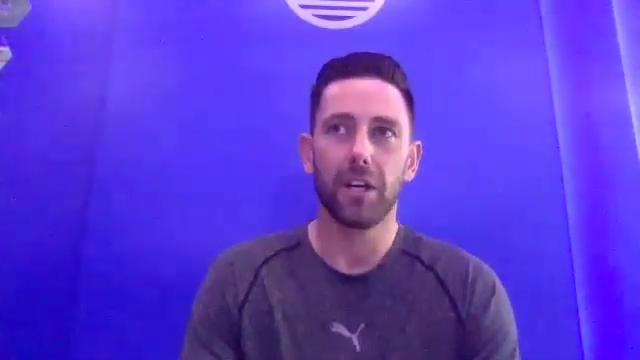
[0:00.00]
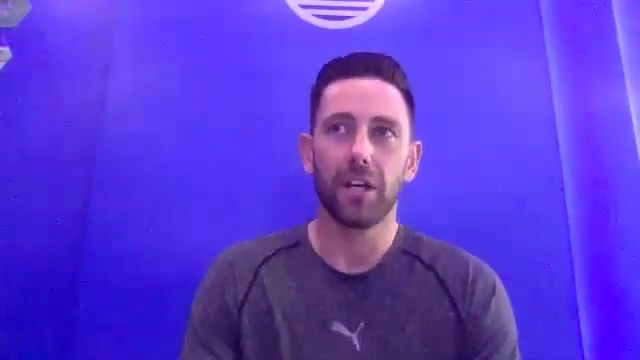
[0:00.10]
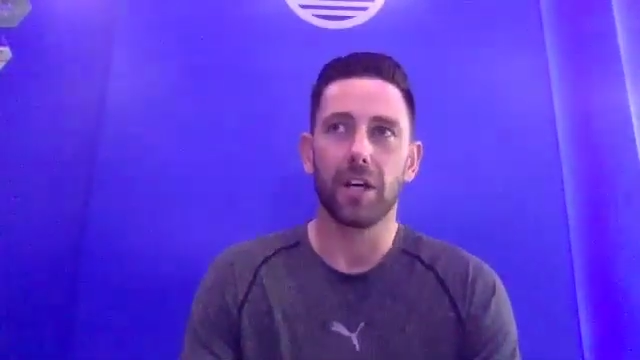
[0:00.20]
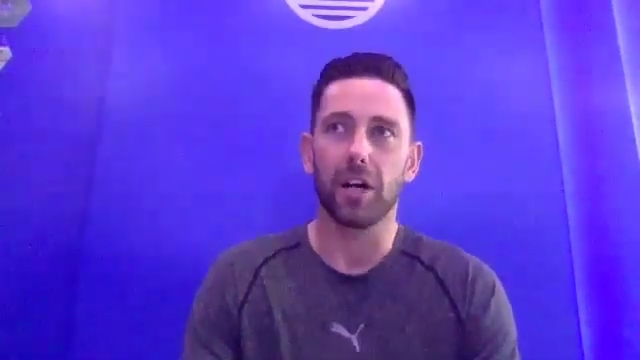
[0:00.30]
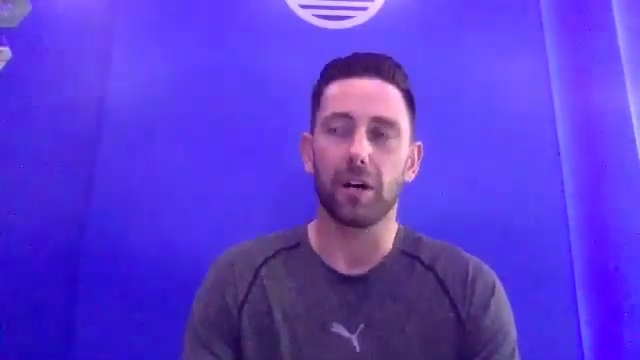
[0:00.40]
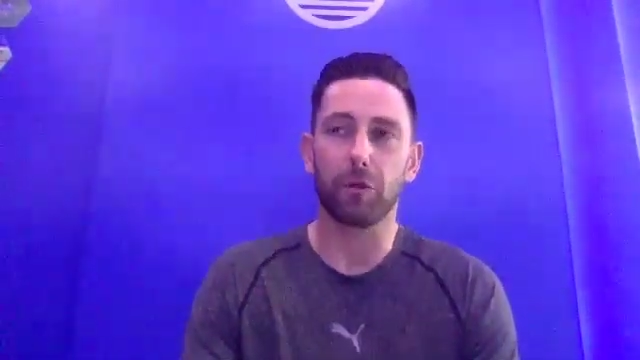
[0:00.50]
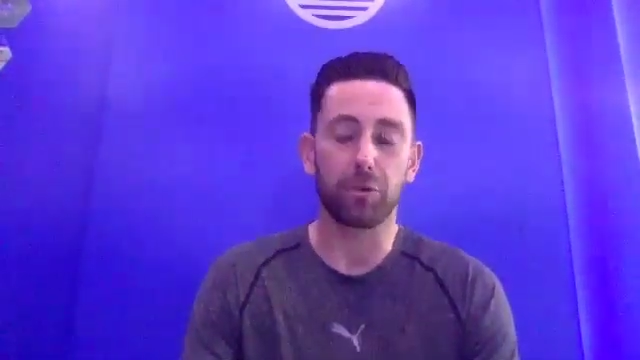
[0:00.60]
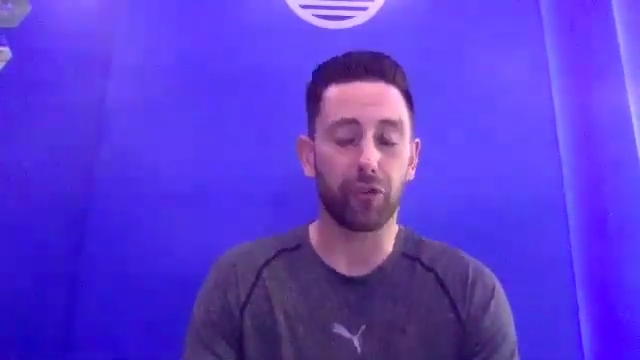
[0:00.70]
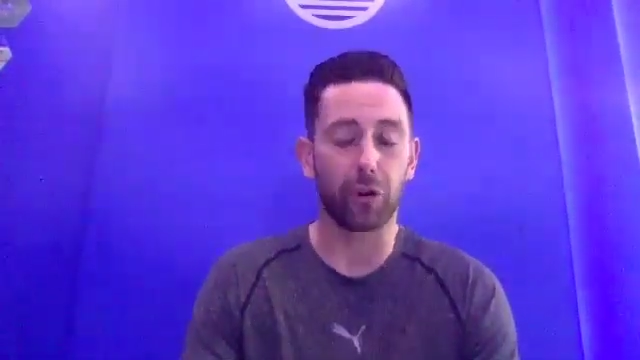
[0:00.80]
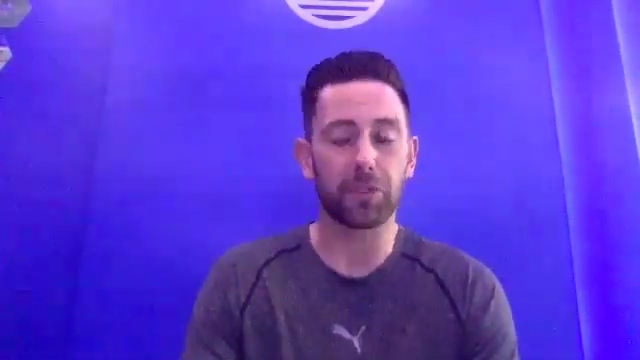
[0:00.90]
the
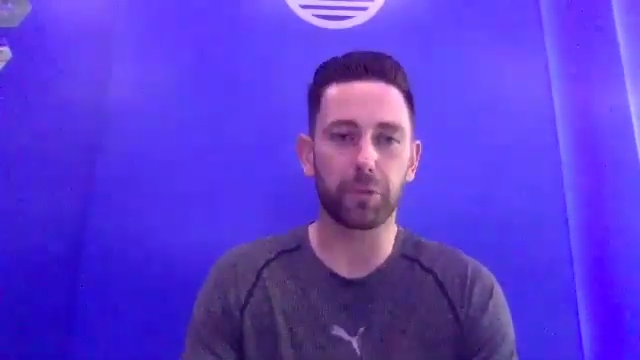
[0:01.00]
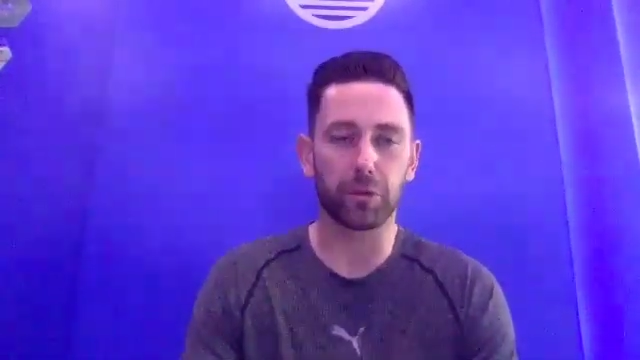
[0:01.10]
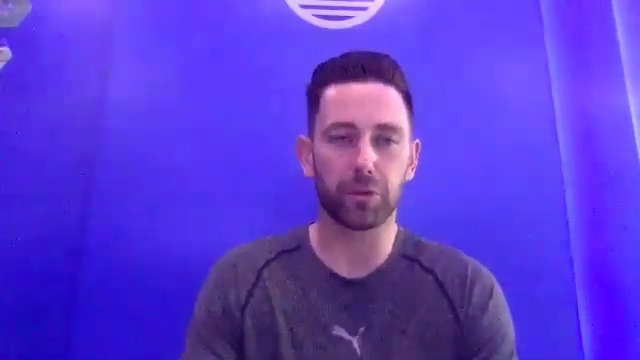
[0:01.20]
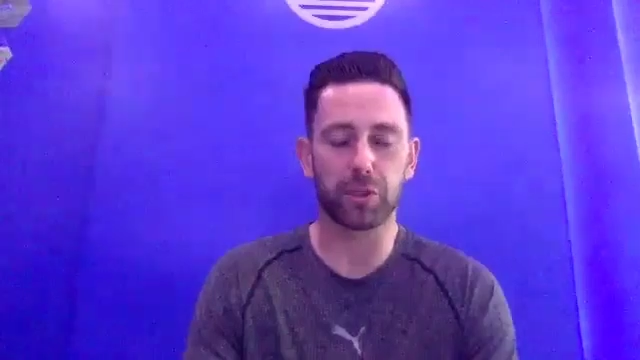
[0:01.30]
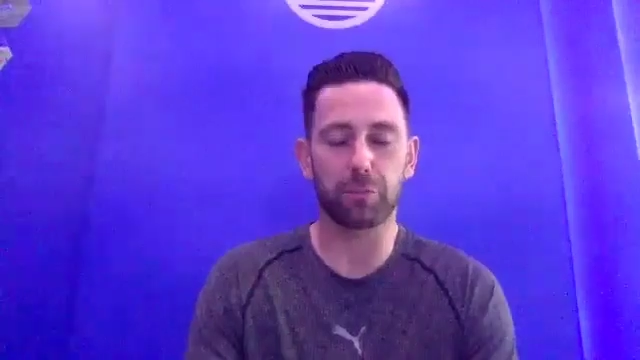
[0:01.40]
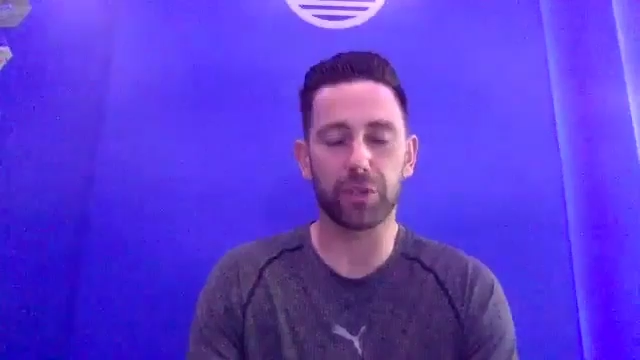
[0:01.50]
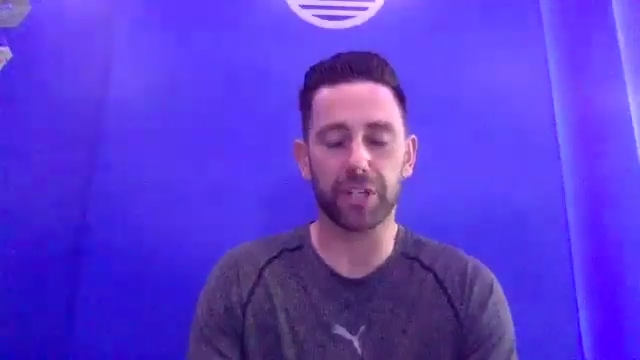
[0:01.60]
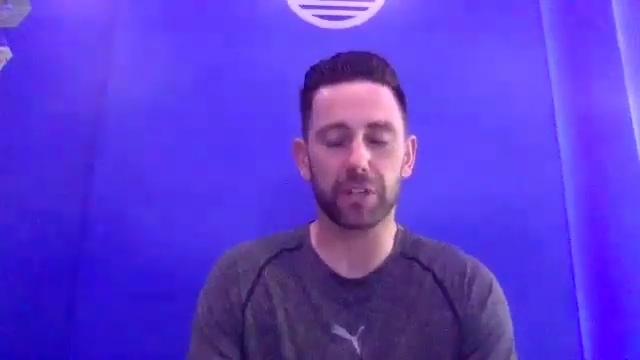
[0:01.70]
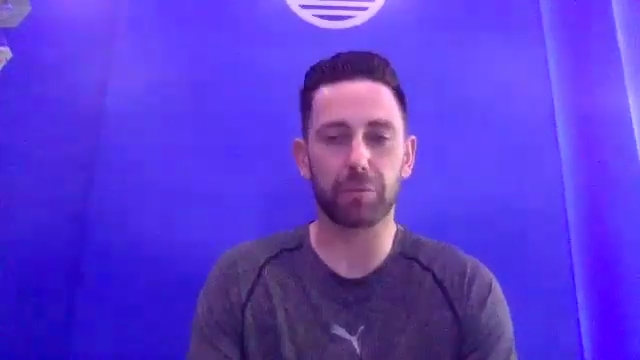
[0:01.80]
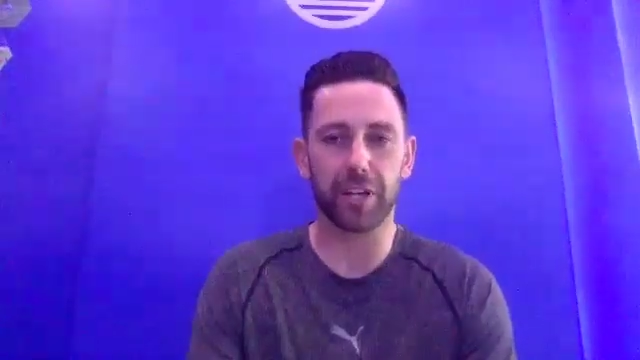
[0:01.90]
performances on the field, but
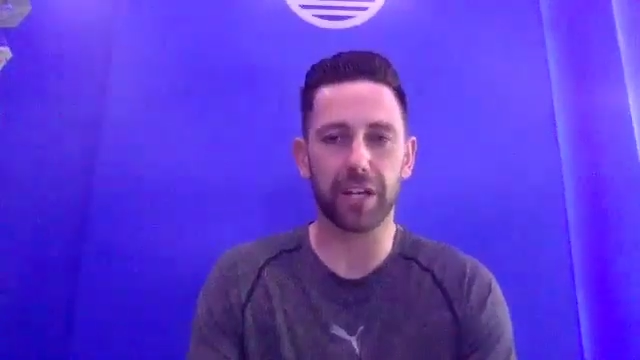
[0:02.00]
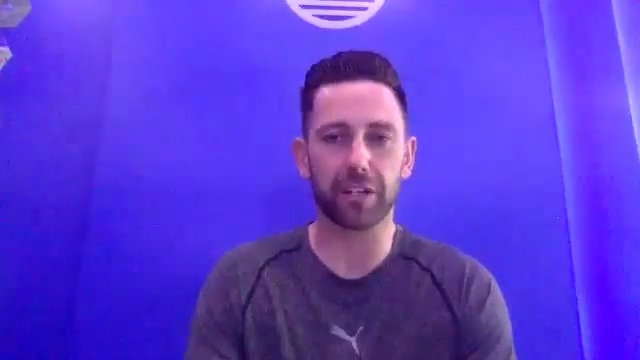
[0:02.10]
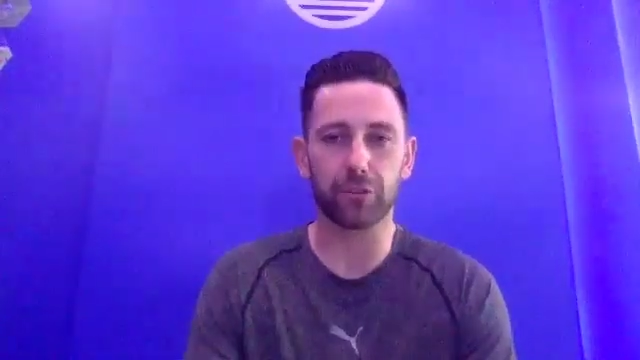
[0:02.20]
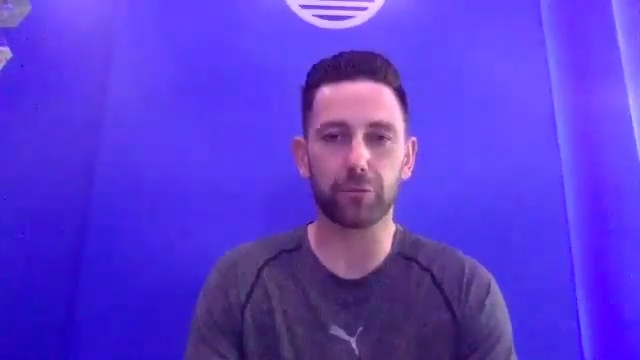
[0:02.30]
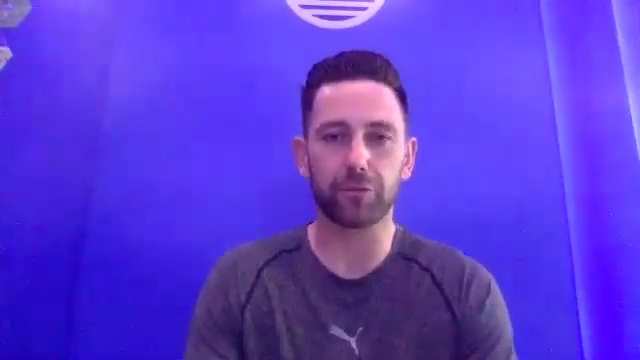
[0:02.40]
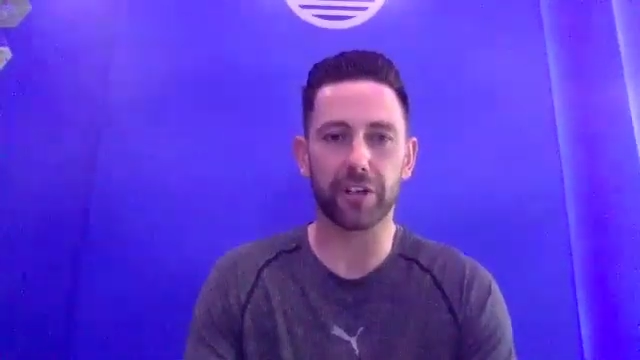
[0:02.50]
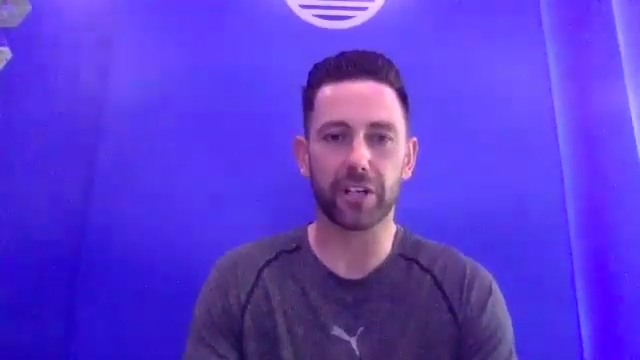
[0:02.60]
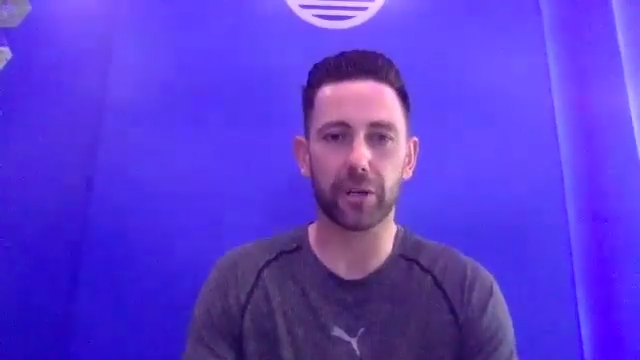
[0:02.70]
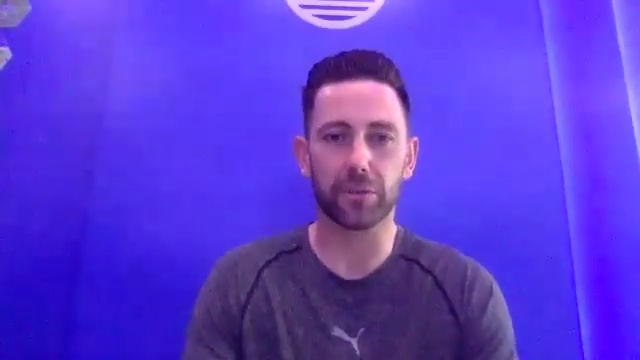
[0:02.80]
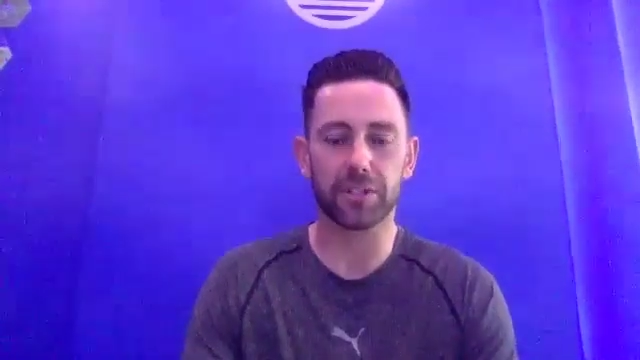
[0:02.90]
also bring a playing group very
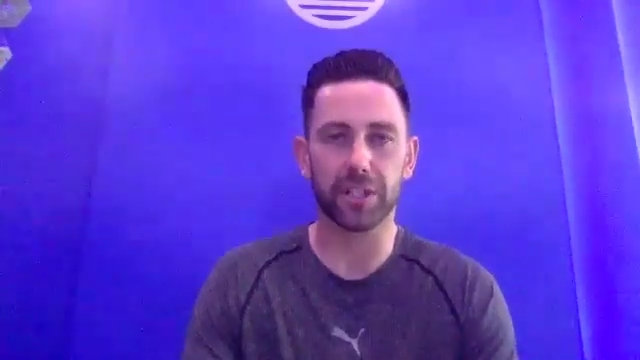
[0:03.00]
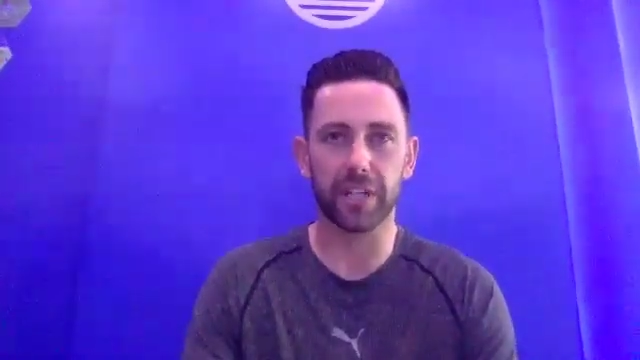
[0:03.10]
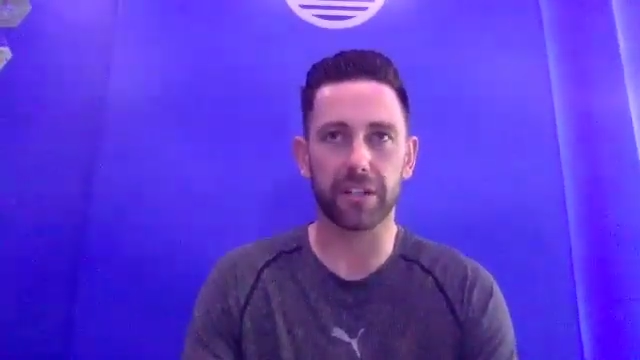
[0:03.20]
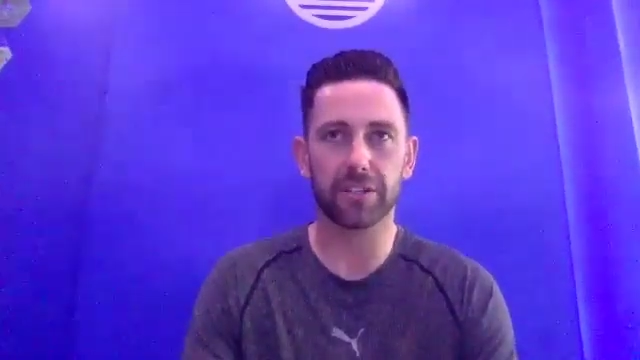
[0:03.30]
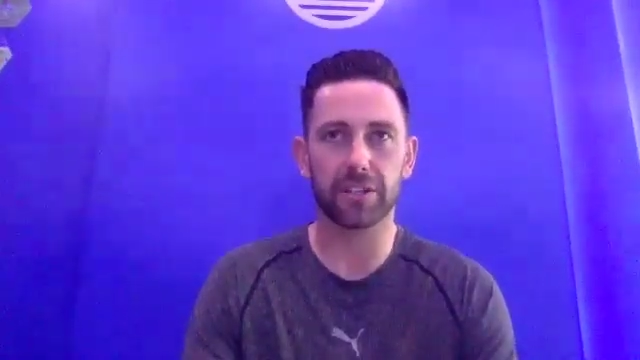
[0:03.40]
close together.